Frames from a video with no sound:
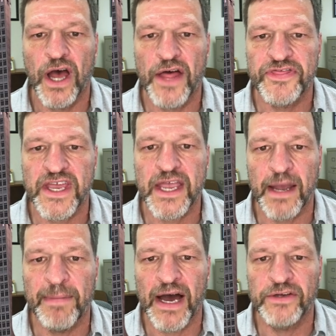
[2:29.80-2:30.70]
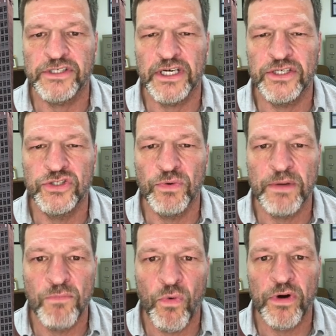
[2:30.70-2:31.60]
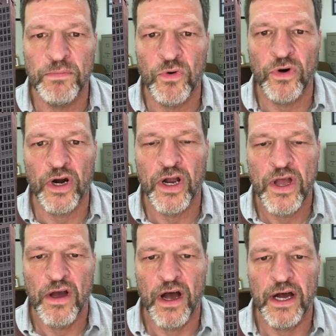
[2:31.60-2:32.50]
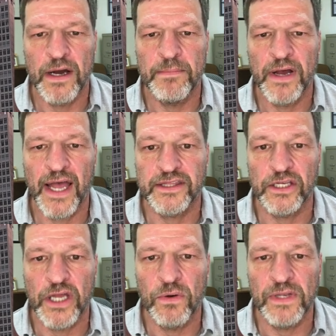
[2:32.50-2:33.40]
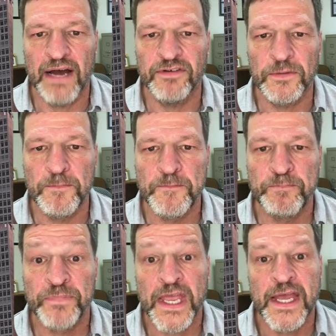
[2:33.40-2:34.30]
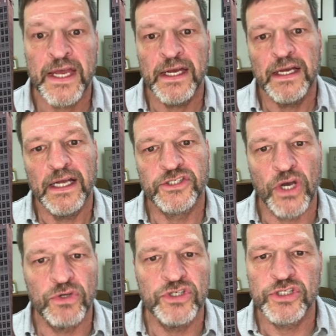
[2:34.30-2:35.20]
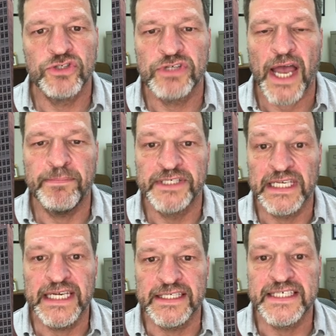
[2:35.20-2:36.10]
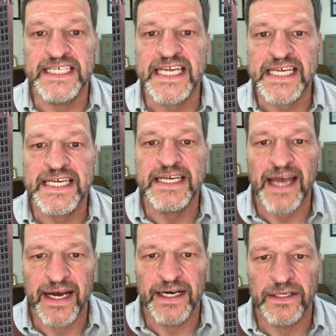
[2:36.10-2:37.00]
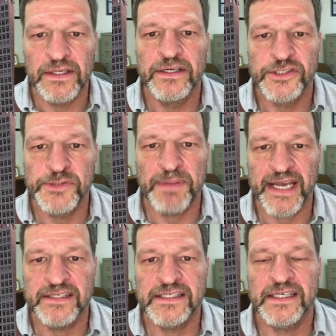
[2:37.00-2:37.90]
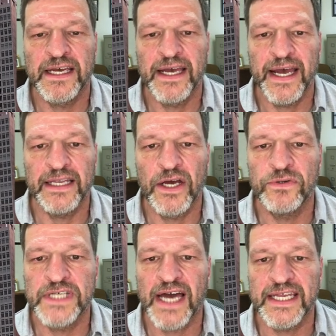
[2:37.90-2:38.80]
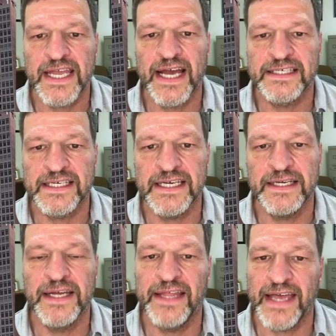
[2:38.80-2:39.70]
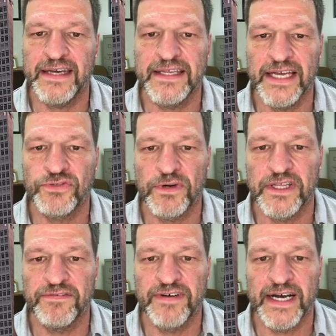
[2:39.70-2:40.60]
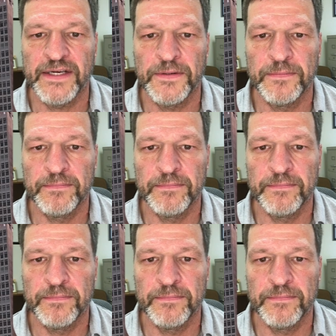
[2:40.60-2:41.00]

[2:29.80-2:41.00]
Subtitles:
thinking about doing more and more at the low level. And so you just type delete, del space hello.exe, and that gets rid of the file.